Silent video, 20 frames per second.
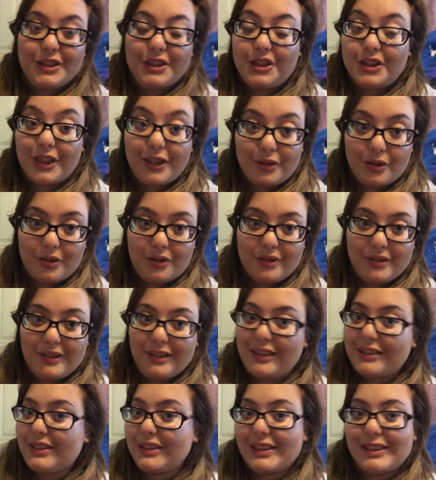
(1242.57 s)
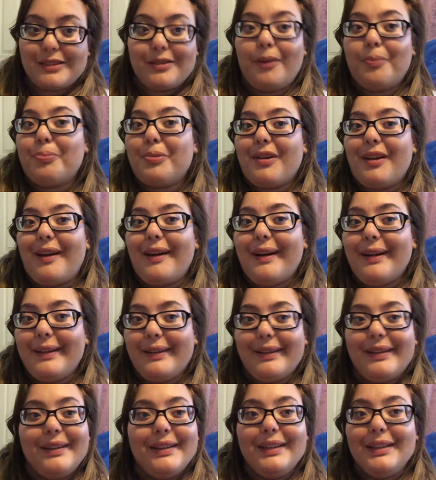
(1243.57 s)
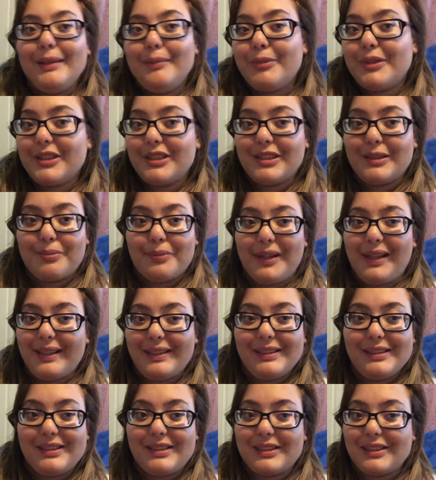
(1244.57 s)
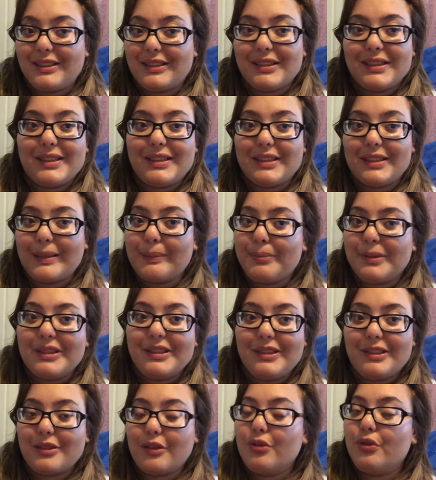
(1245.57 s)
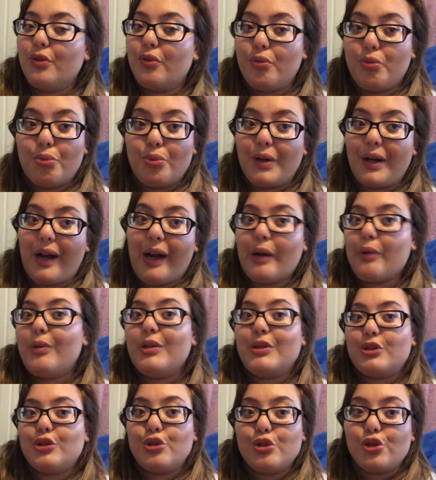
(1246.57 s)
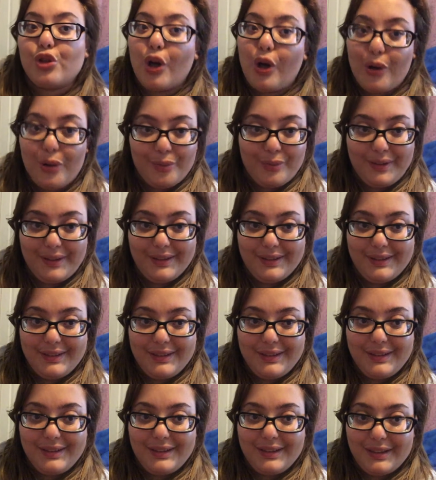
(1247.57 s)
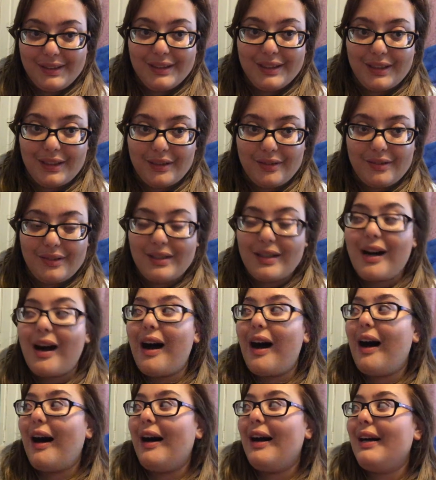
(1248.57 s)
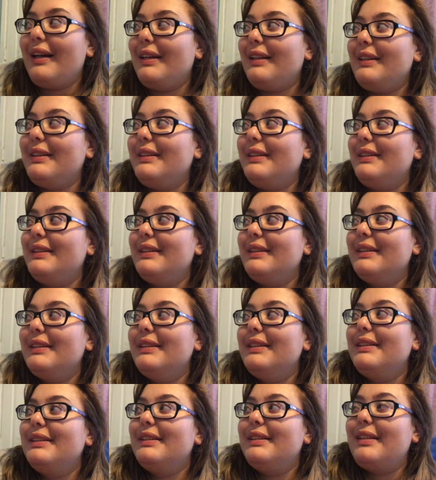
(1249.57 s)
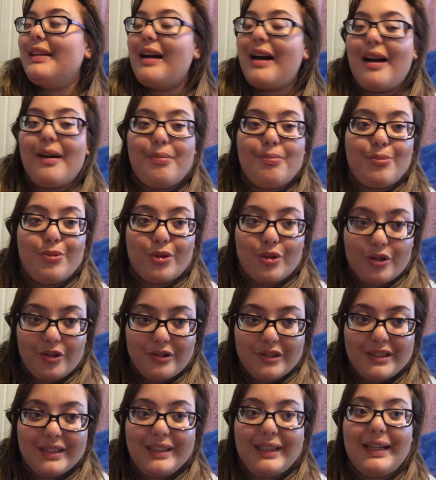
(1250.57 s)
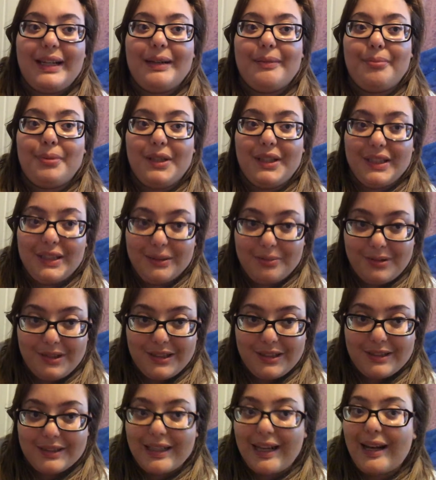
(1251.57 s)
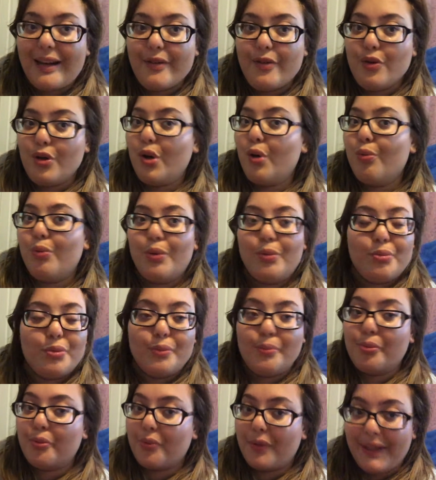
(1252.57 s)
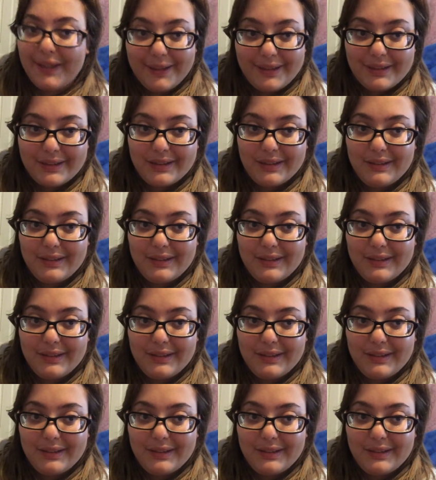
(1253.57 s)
in general. Not just applied, because applied is just a stepping stone of where I want to go. You know, I have morals and I have beliefs that no one will break.